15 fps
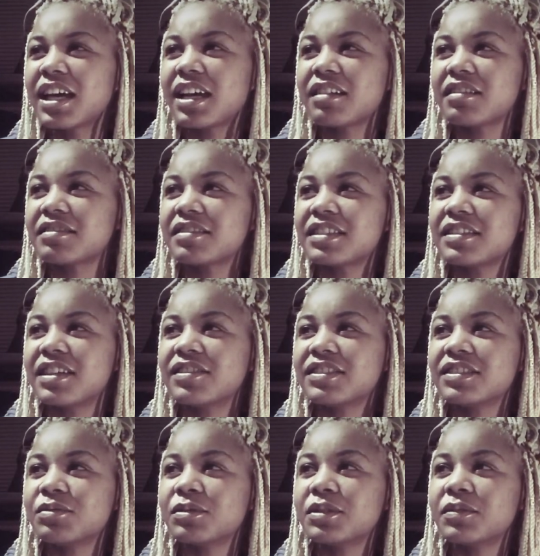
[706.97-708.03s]
don't know, I
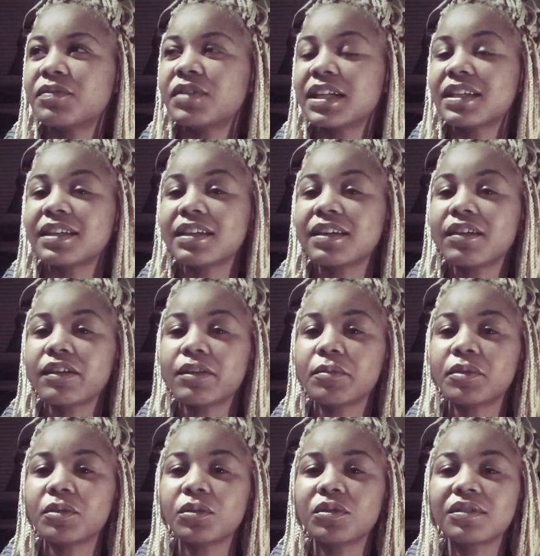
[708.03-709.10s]
was real fucking
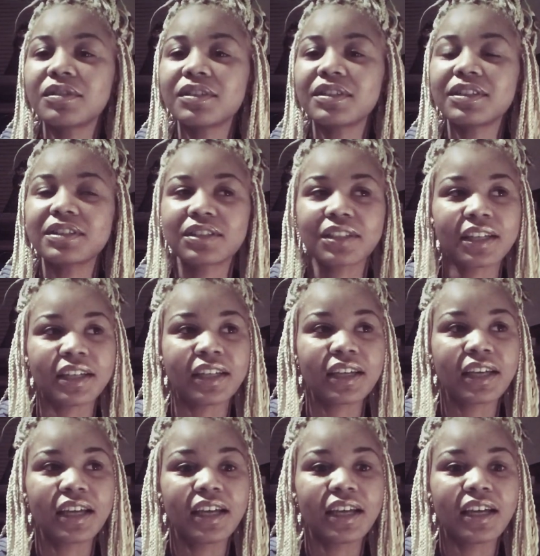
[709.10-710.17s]
gullible. And it's like,
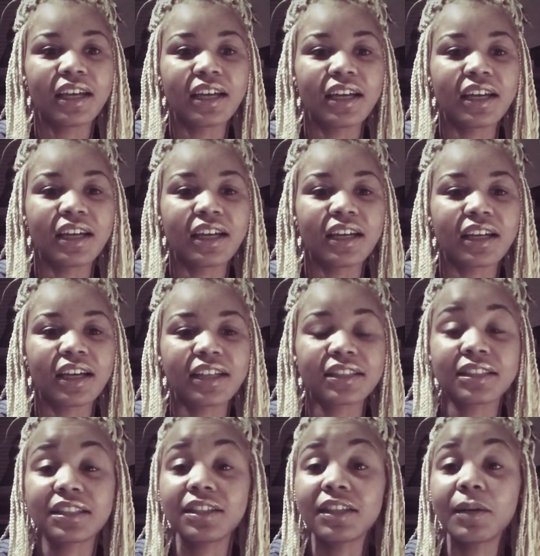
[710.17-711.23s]
I
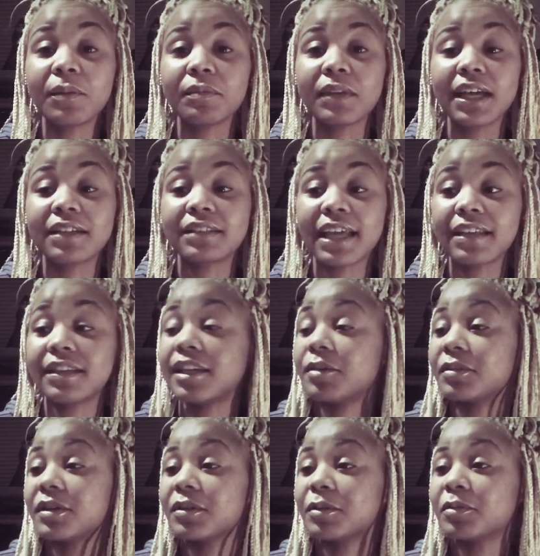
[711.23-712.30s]
still am not that damn
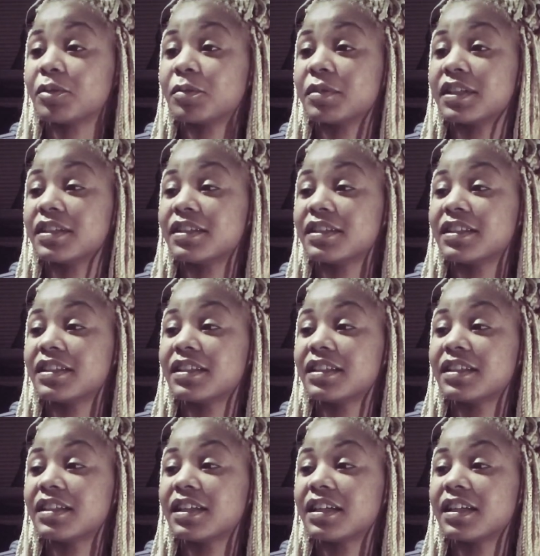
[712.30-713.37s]
gullible, but
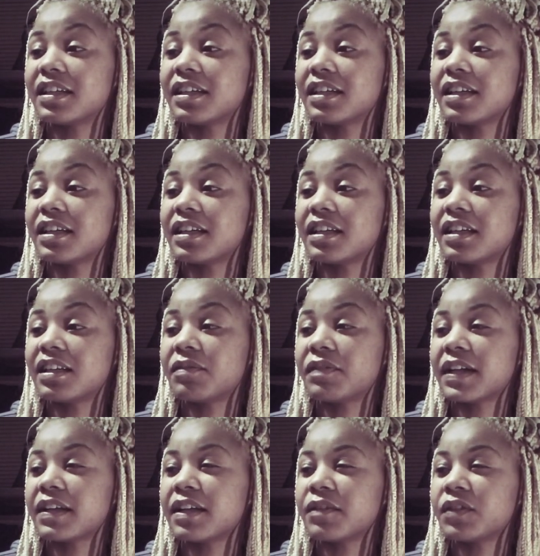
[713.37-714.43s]
if I
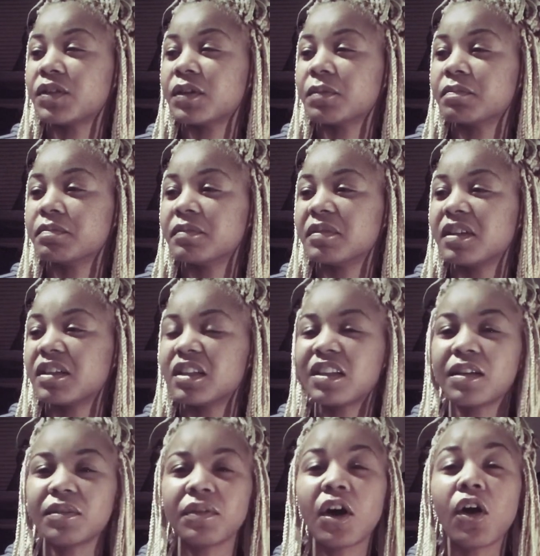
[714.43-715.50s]
love you, I'm
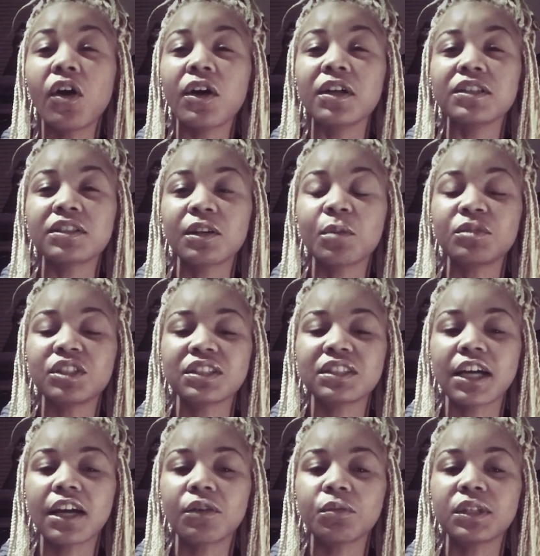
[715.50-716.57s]
love hard, so I'm just
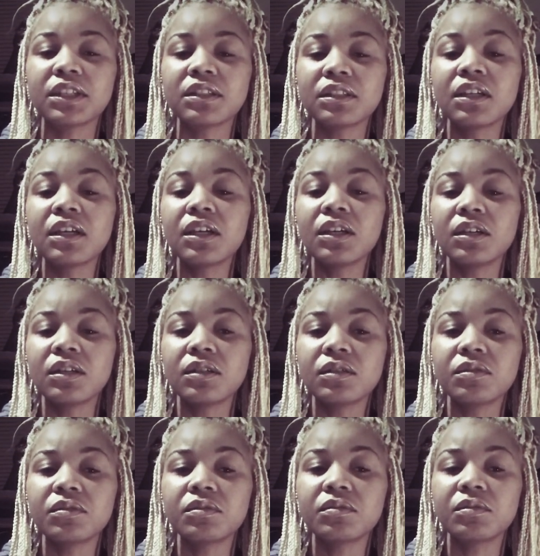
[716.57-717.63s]
down with
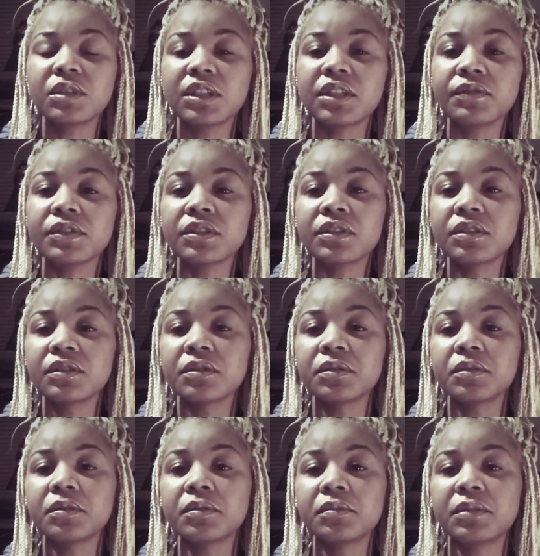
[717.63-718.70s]
whatever.
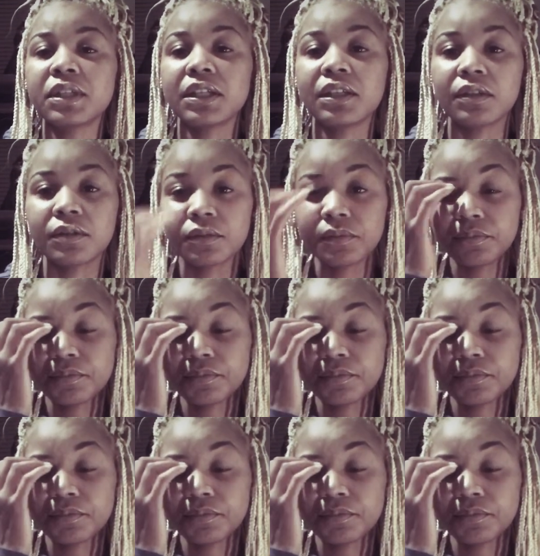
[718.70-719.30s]
But anywho,